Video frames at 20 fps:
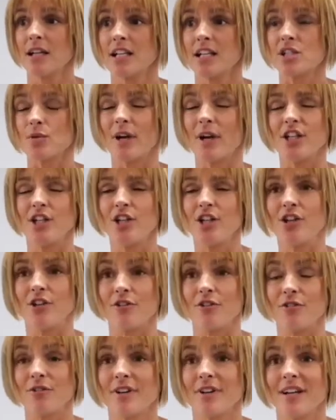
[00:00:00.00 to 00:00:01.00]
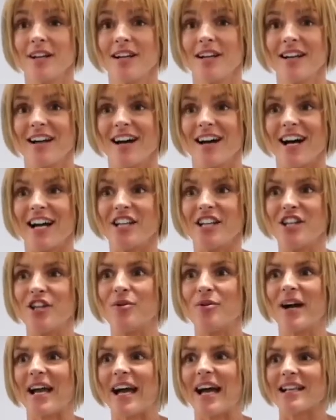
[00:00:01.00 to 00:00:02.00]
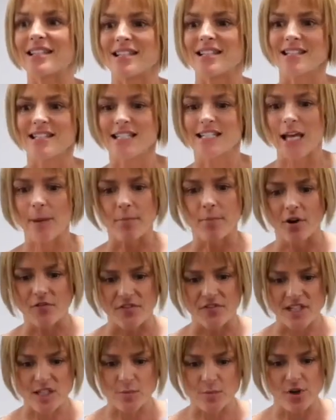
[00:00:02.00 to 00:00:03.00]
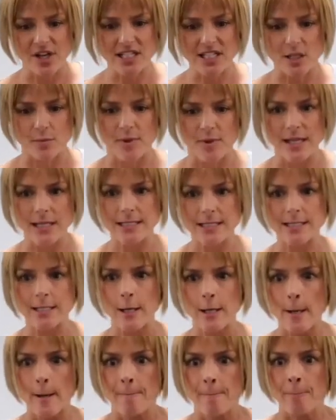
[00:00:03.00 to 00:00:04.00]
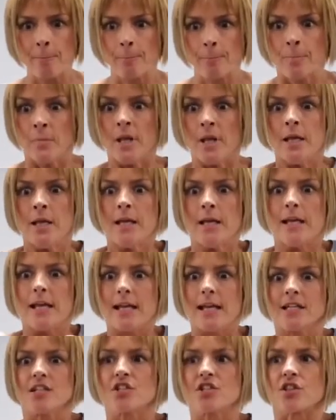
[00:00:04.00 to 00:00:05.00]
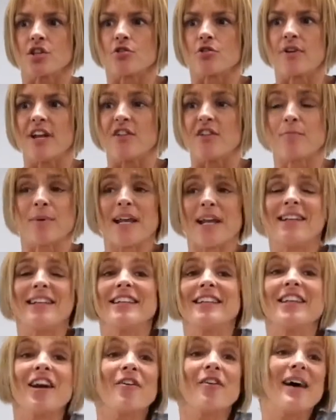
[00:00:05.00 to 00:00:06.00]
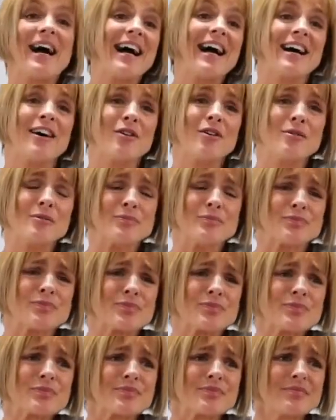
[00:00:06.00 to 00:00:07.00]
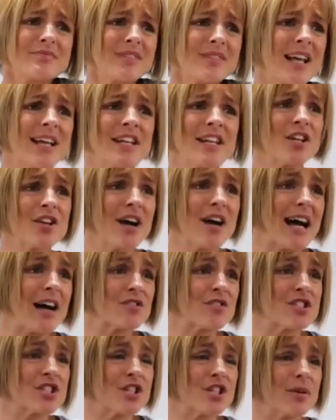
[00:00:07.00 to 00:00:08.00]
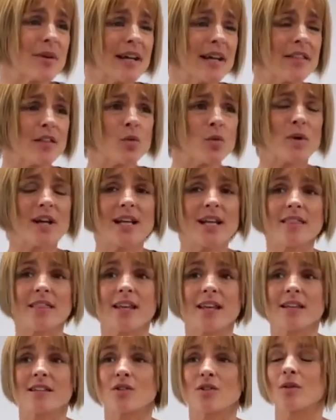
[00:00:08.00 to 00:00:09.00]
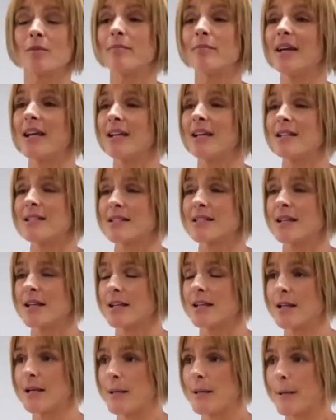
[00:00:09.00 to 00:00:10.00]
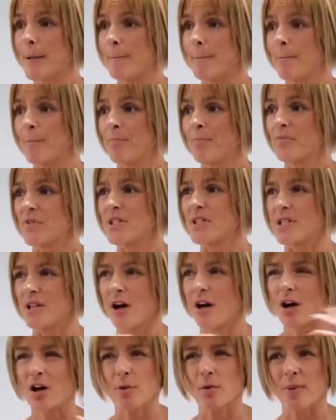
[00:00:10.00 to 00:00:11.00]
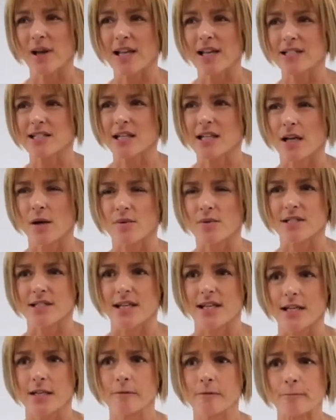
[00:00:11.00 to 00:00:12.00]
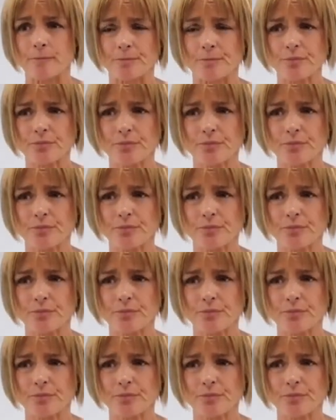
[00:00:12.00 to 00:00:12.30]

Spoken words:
So I knew I had to step off this precipice into the grief, but I didn't know how. I didn't know how to do it. The weird thing to admit is that the dark place that I was in,